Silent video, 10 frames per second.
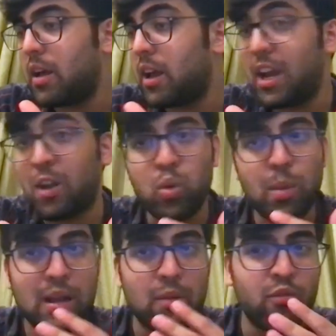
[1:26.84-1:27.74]
it would
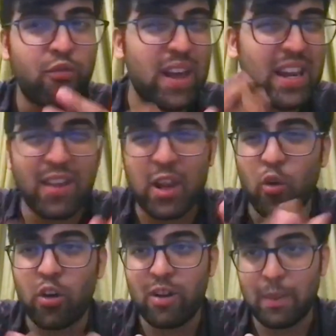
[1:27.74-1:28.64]
become very, very
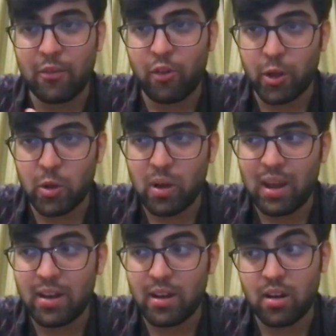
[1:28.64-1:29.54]
overwhelming for you,
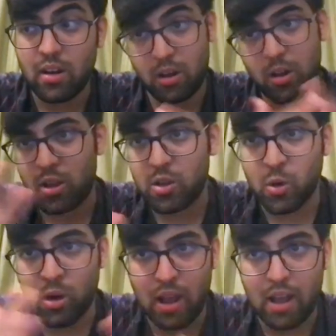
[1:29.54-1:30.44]
and
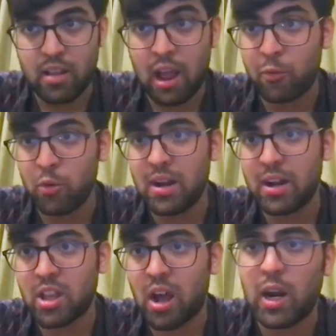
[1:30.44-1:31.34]
you'd have to learn
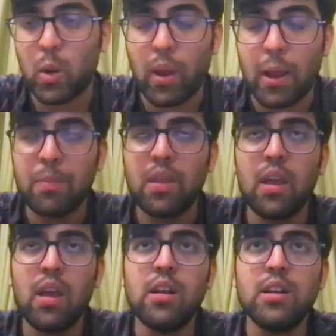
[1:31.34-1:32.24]
it the hard way.
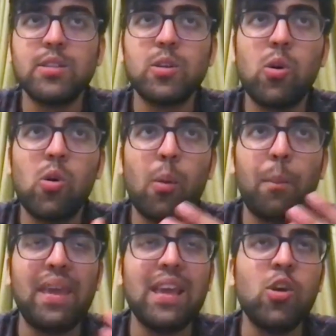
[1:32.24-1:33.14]
So
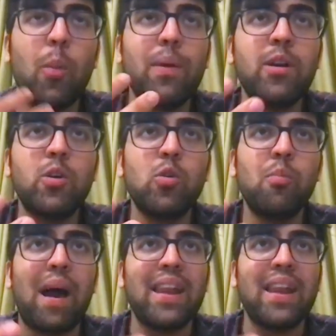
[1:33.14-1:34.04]
being open to
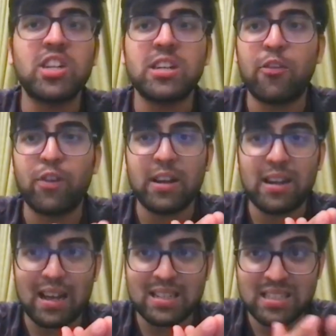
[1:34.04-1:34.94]
managing different
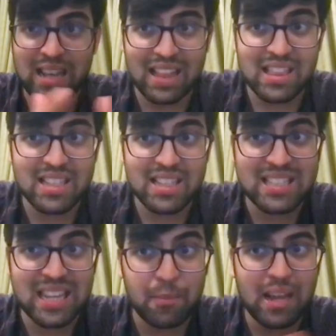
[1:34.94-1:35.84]
tasks at the
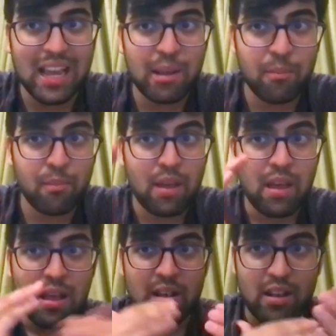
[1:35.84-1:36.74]
same time,
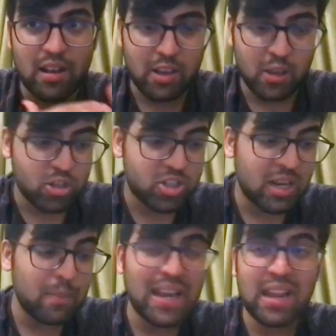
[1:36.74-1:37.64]

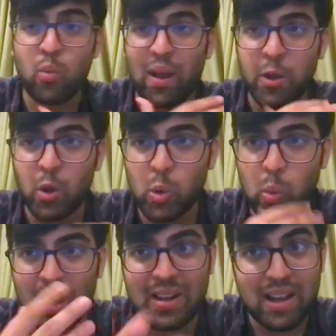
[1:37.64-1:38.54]
streamlining when to do
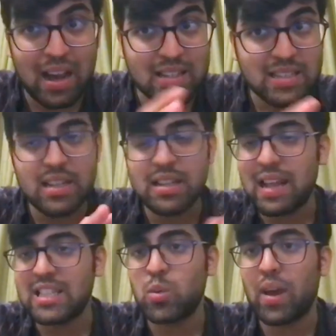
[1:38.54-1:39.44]
what task,
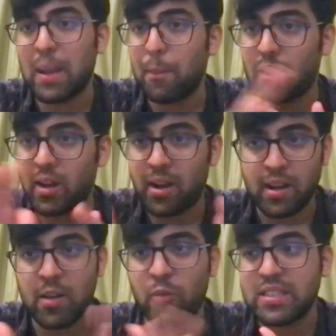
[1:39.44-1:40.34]
that's very important
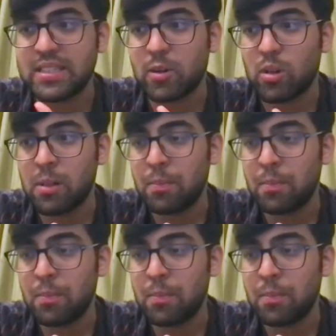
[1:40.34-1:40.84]
in a VC role.